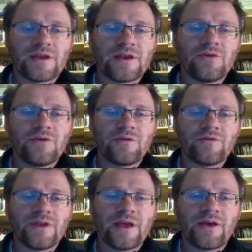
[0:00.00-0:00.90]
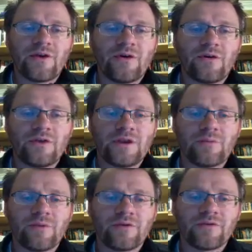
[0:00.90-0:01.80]
and he knew that he was going to add all the
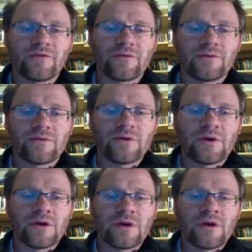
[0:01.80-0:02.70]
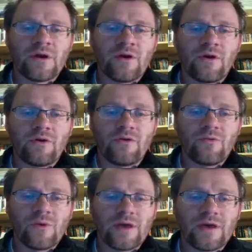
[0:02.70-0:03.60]
numbers all the
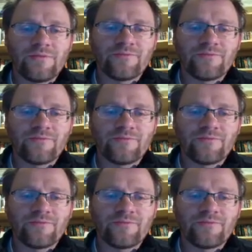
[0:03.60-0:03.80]
way